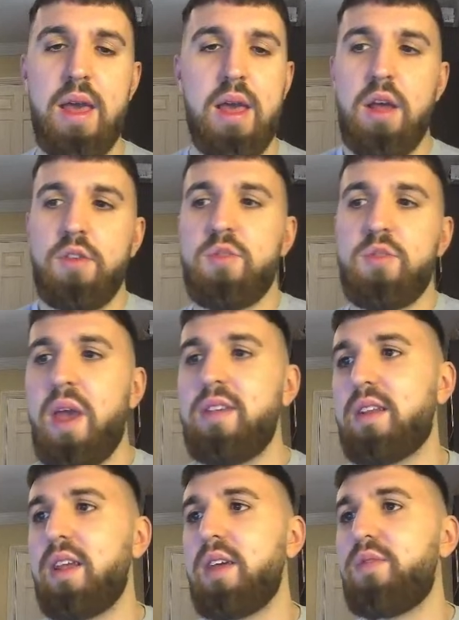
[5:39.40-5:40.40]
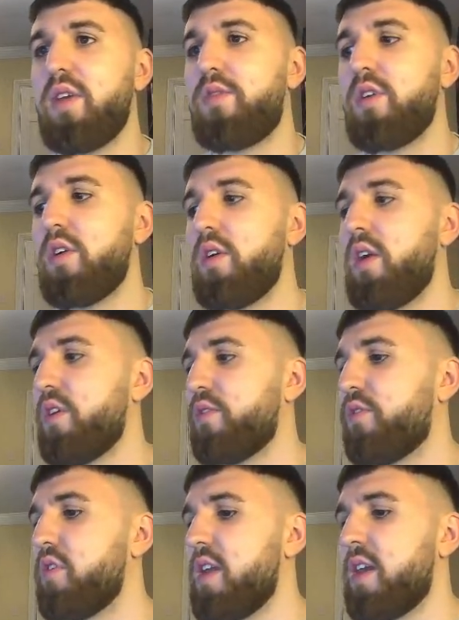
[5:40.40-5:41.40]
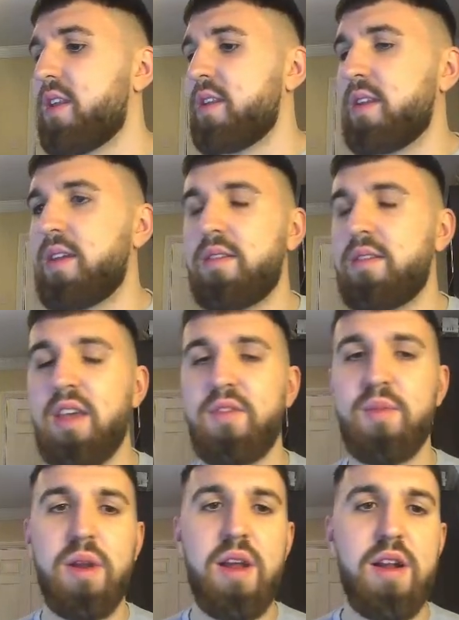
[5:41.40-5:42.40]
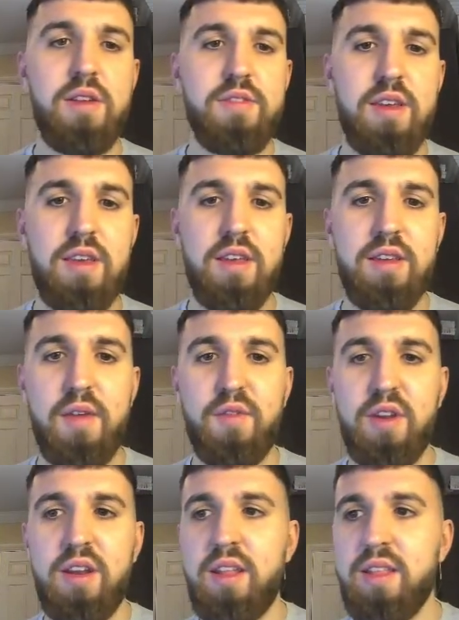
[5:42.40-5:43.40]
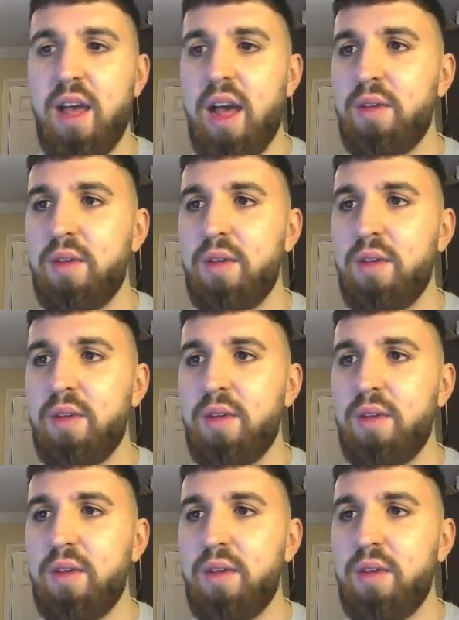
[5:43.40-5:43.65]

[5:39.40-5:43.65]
Just basically, if you're free hitting 7 players, you definitely need to have.